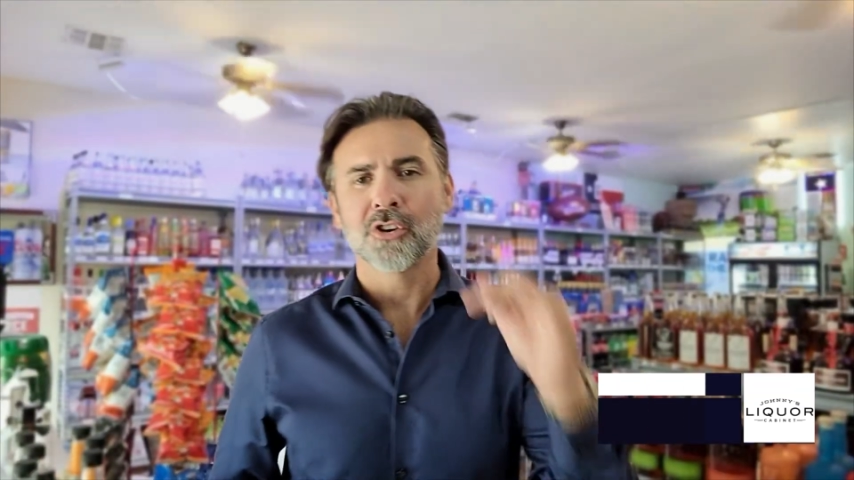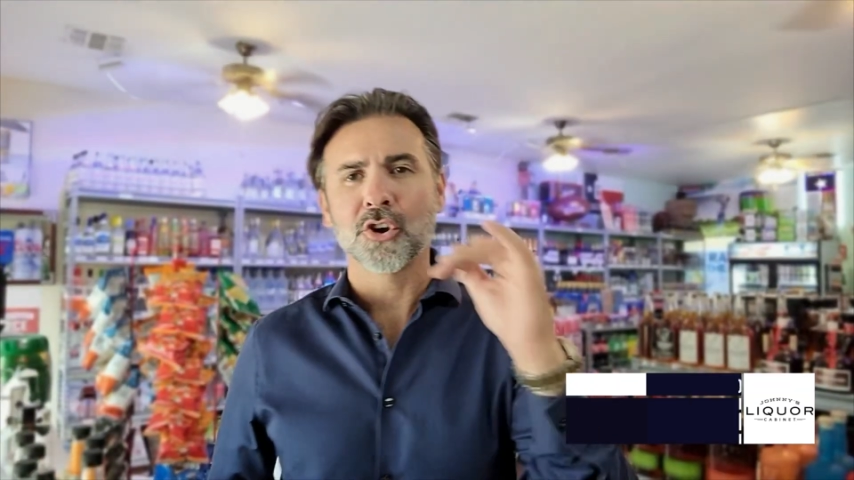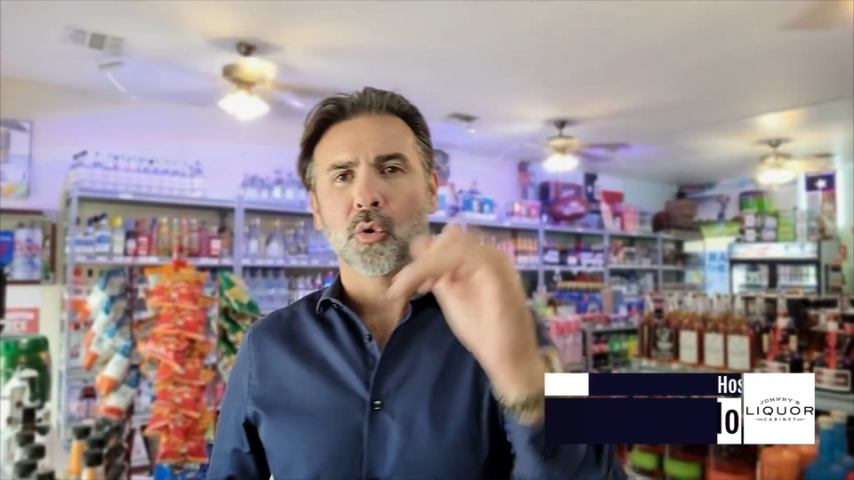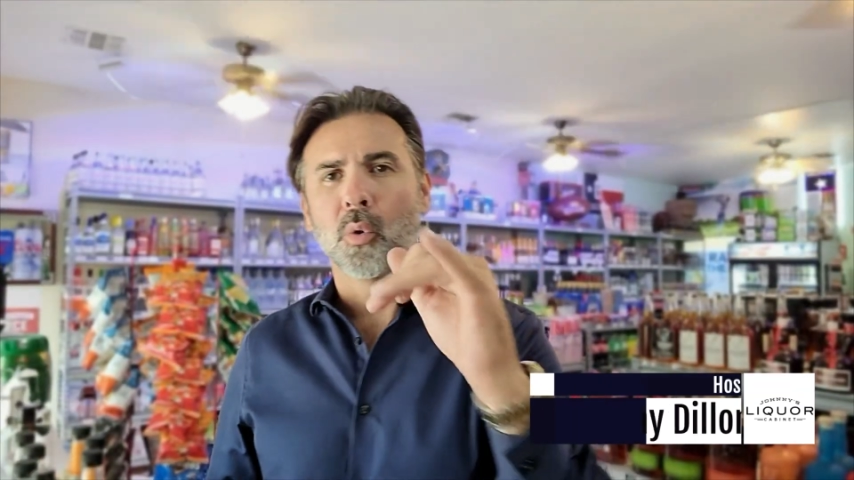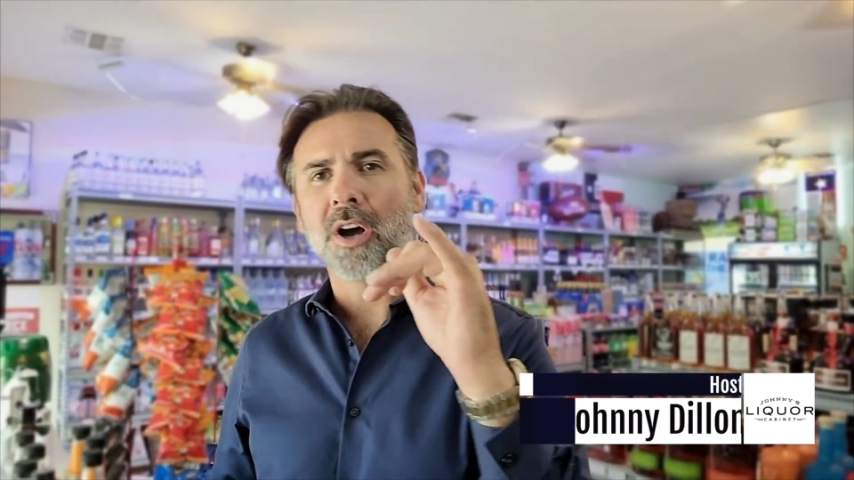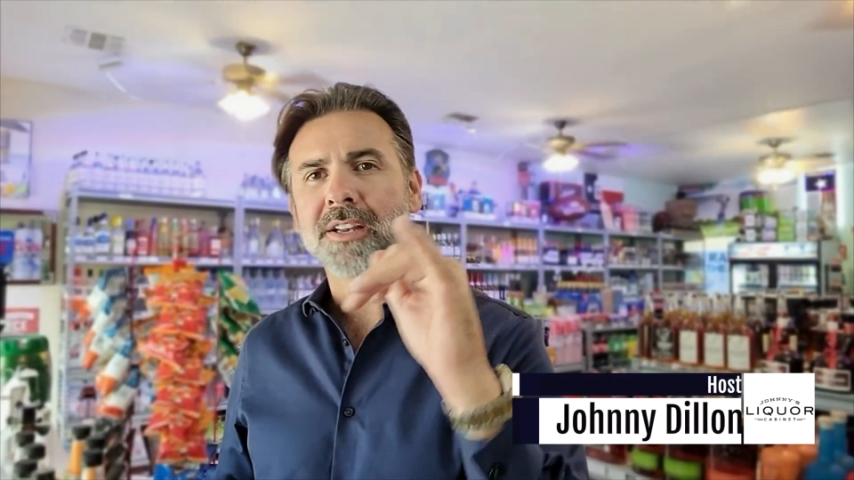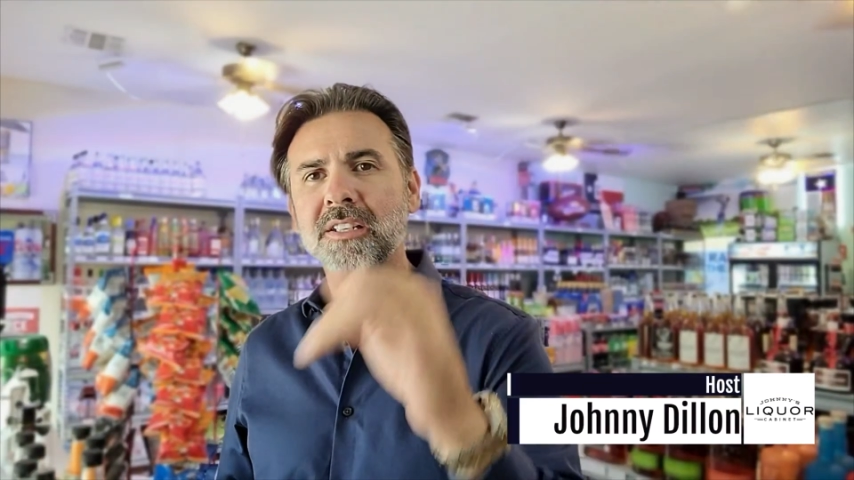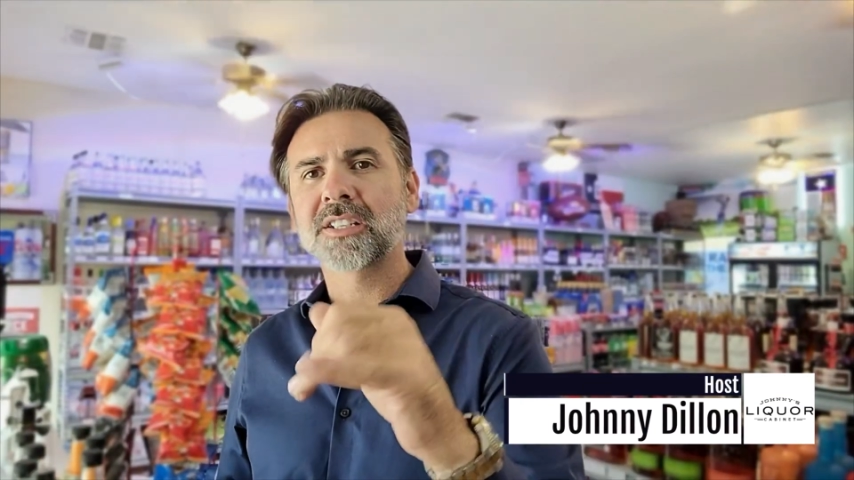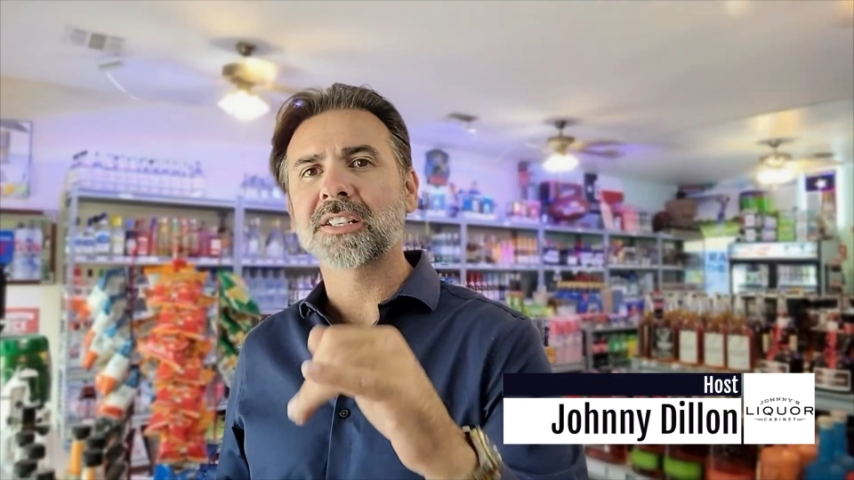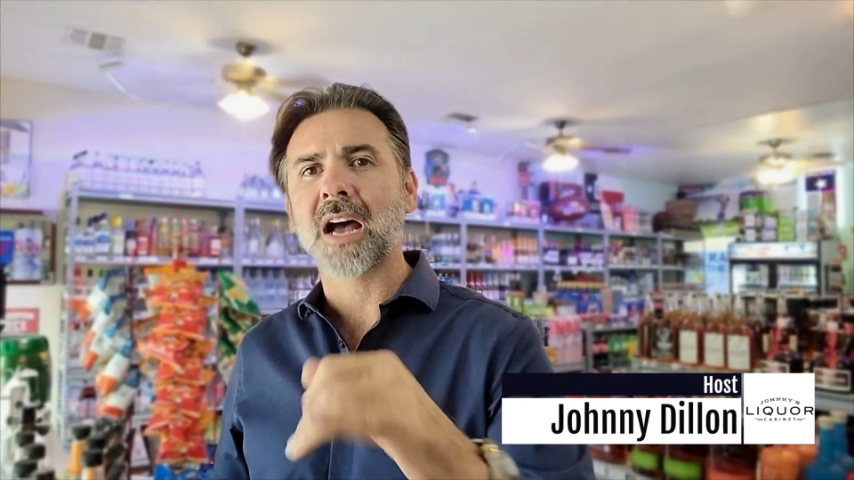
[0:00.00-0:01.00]
your
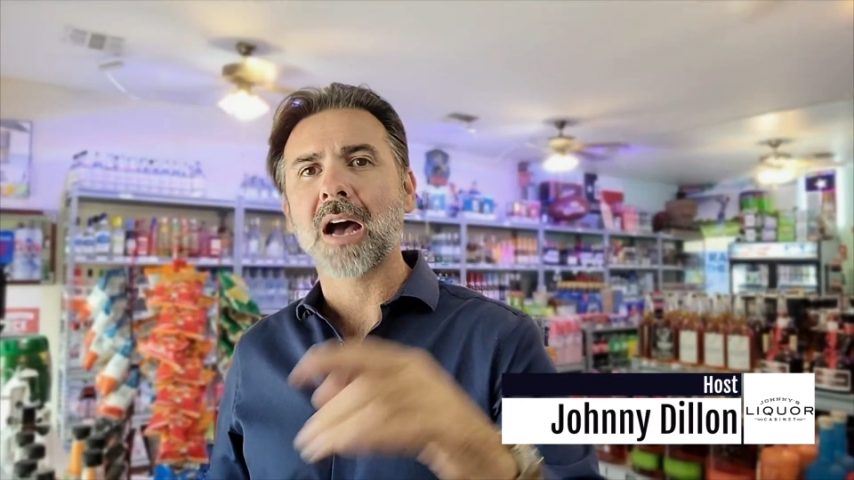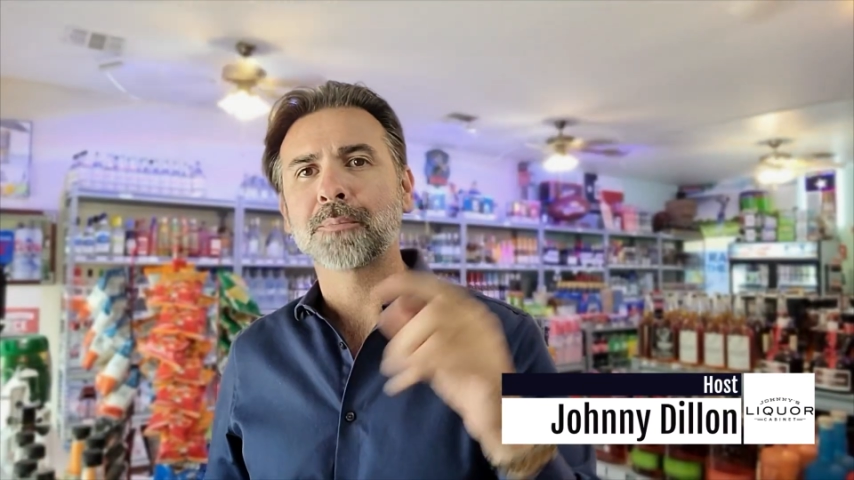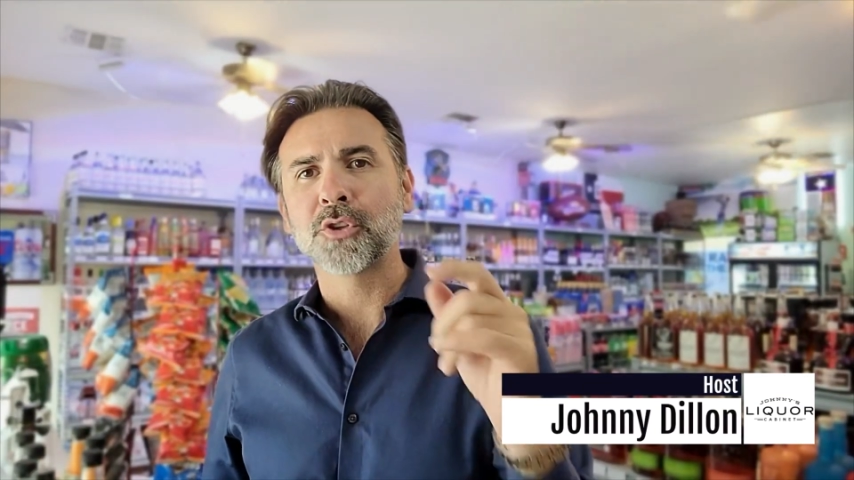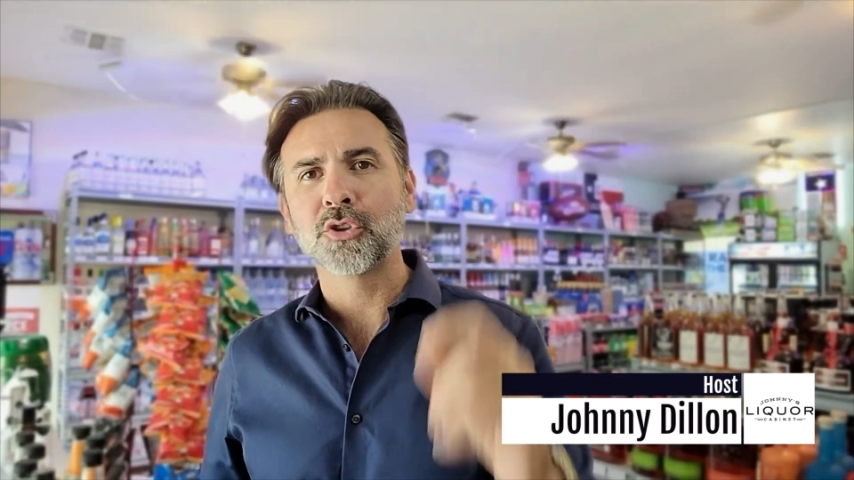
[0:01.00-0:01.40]
one-stop